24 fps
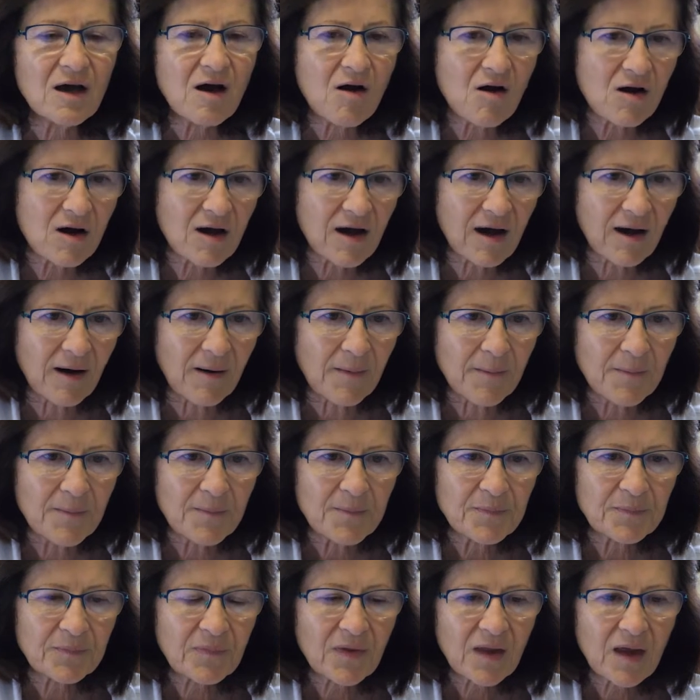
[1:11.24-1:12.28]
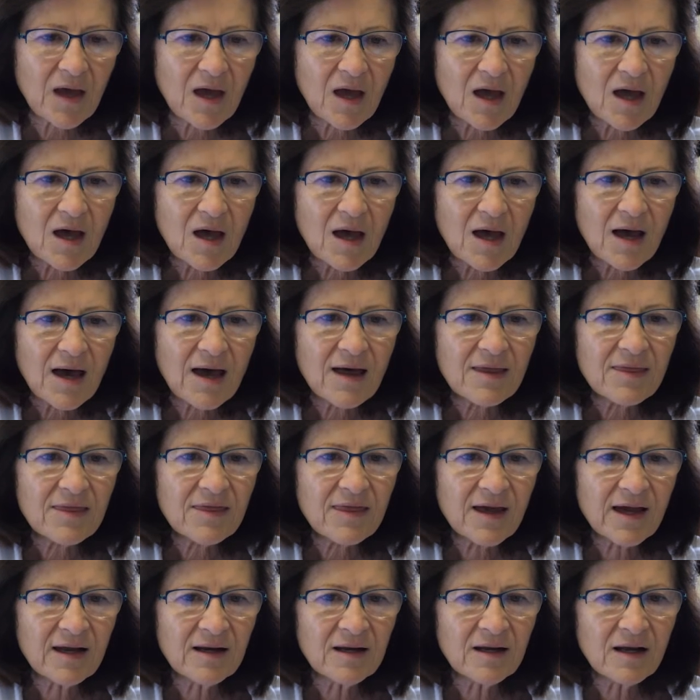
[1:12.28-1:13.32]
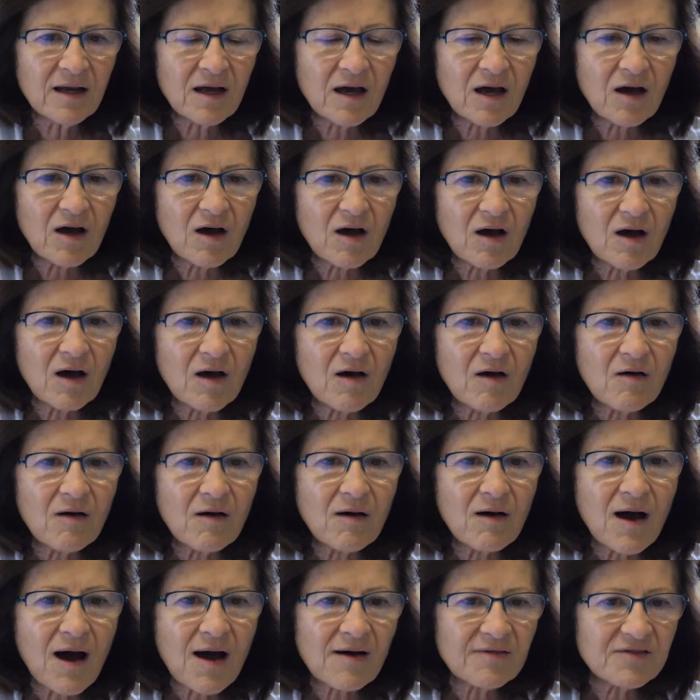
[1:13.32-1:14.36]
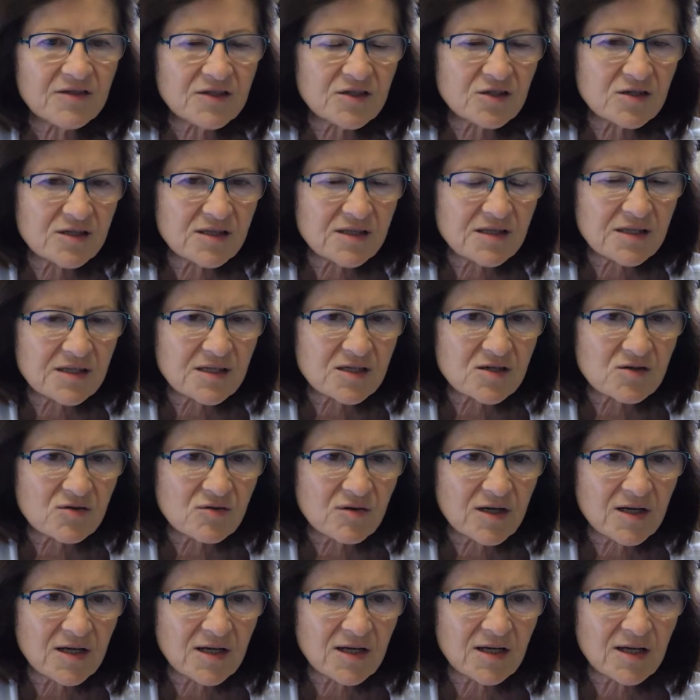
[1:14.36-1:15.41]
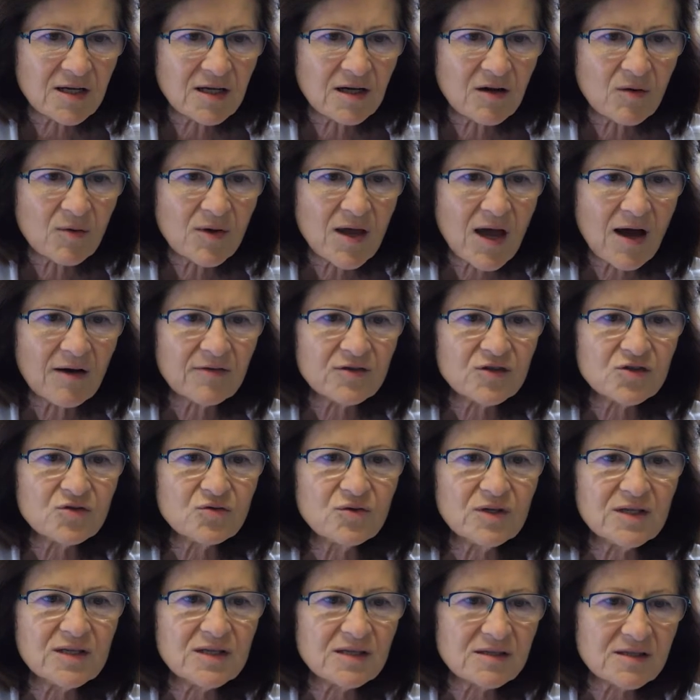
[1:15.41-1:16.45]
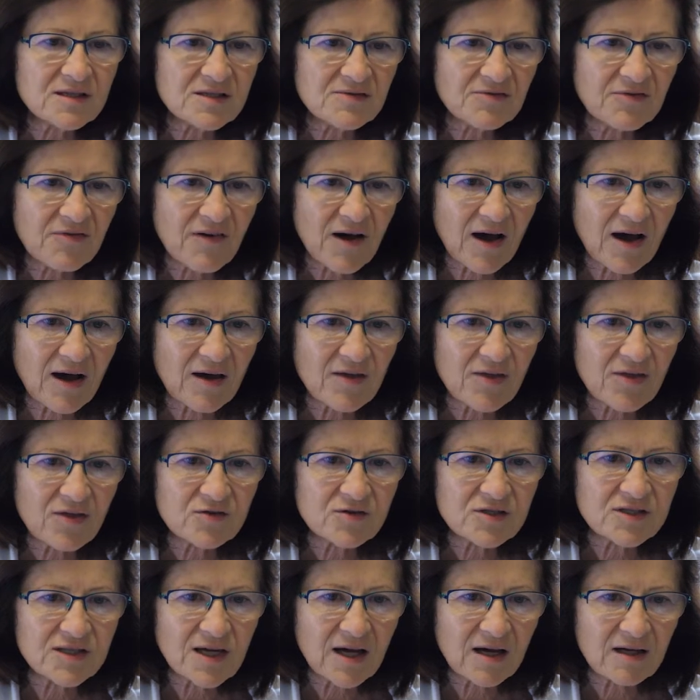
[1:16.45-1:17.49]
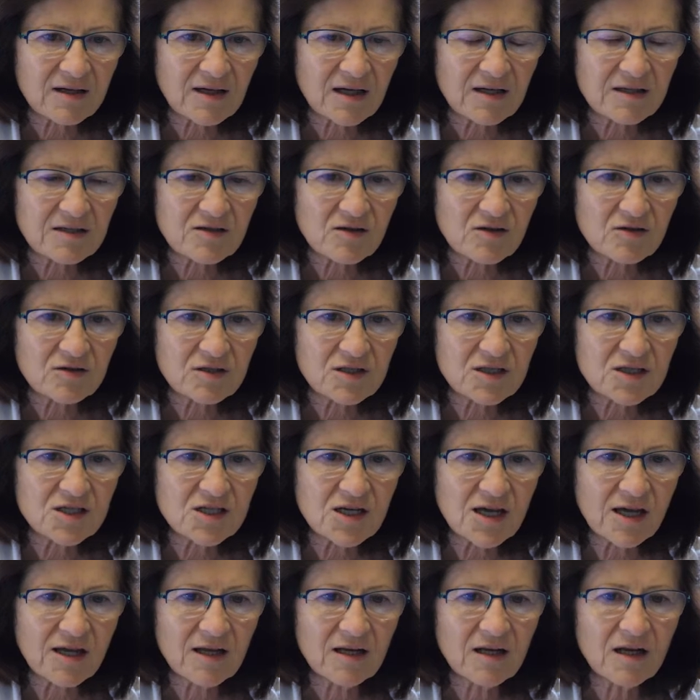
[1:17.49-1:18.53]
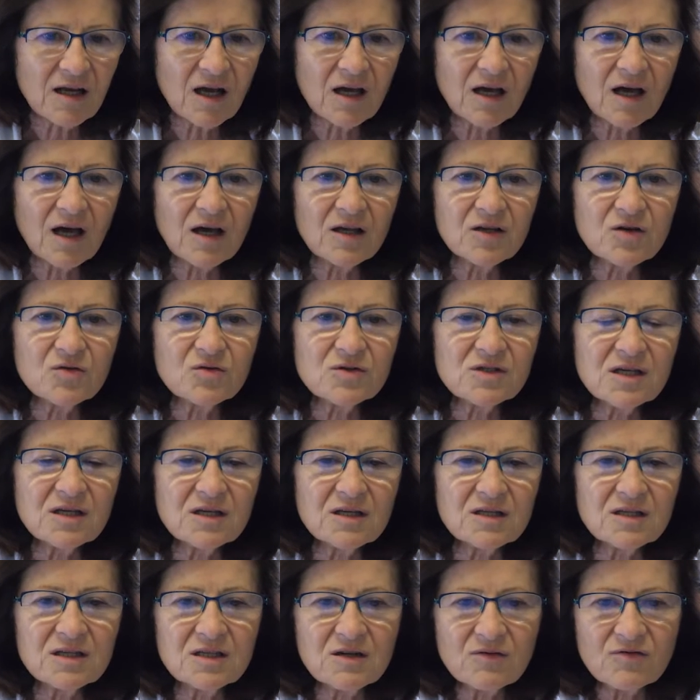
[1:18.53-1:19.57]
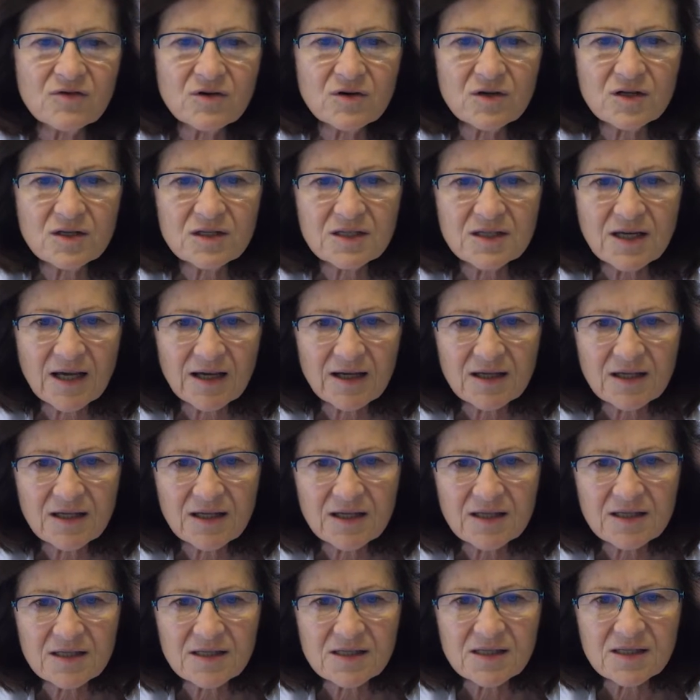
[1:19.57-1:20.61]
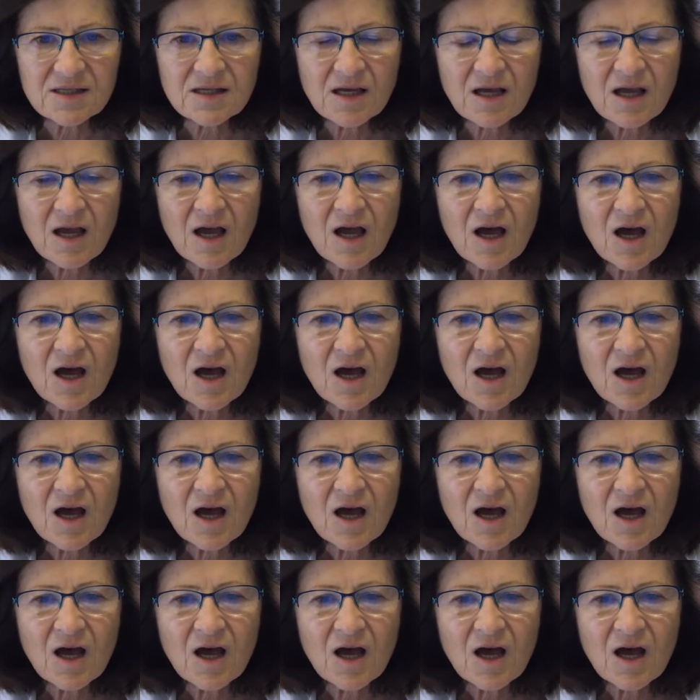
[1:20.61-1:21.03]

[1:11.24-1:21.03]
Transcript: ANCA. And then after this screening, we have to identify the target antigen using different techniques